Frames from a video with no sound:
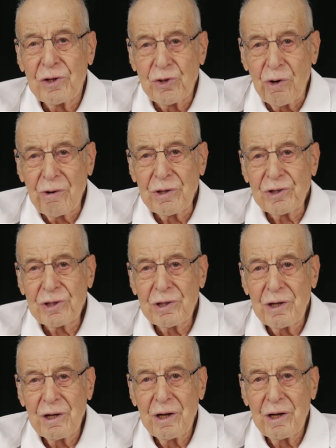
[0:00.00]
Jewish
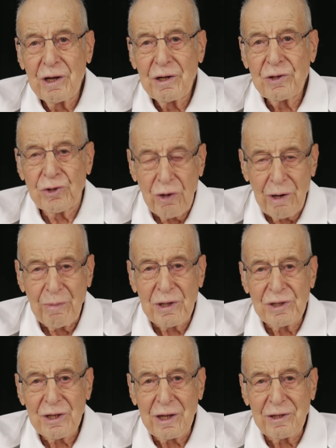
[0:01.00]

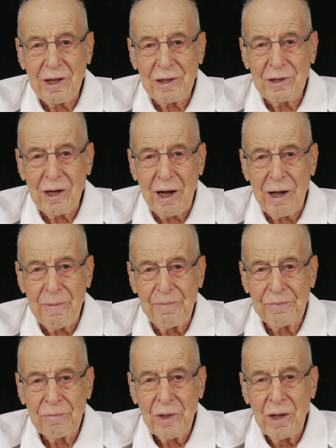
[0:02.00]
Germans at that time